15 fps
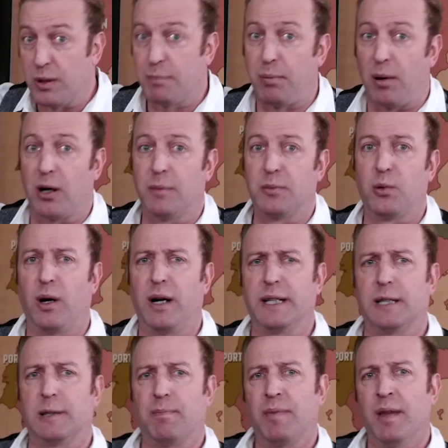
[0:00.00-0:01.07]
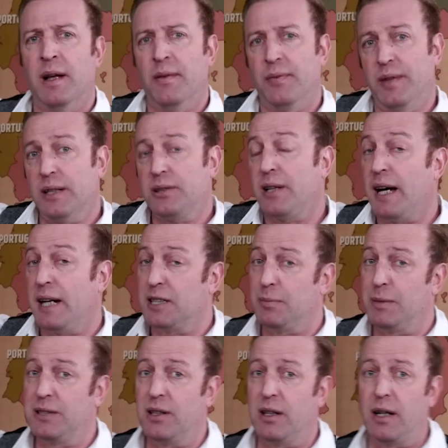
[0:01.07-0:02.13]
with barbed wire. This had to
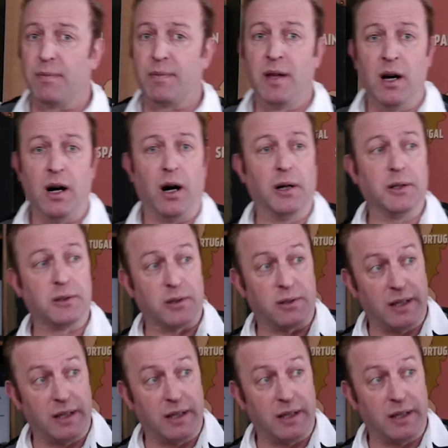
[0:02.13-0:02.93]
be done under